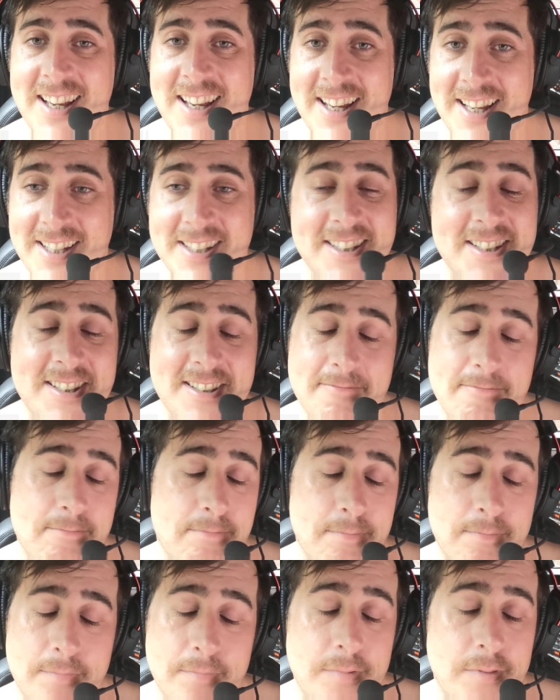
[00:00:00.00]
It's
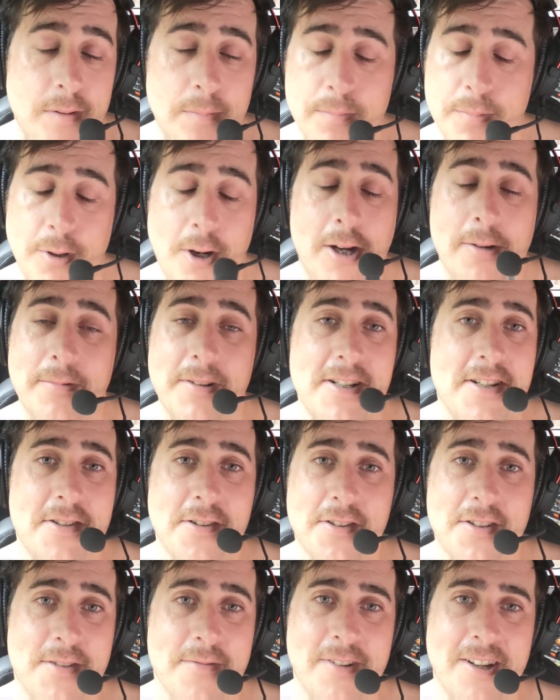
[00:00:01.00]
the primary
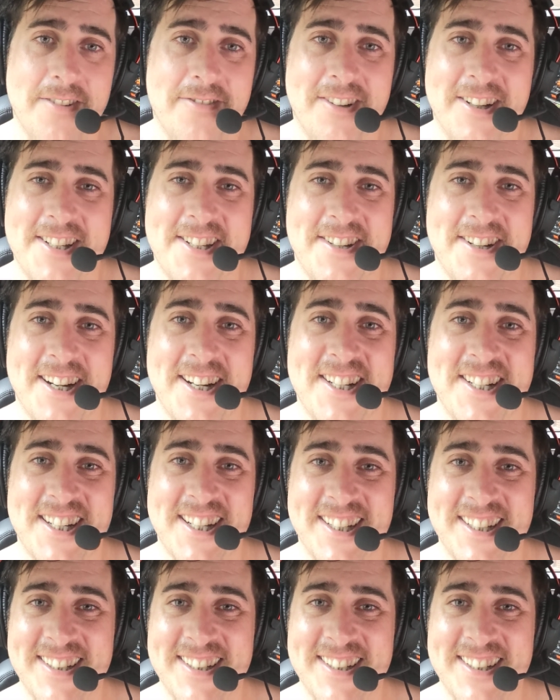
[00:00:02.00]
source of my frustration.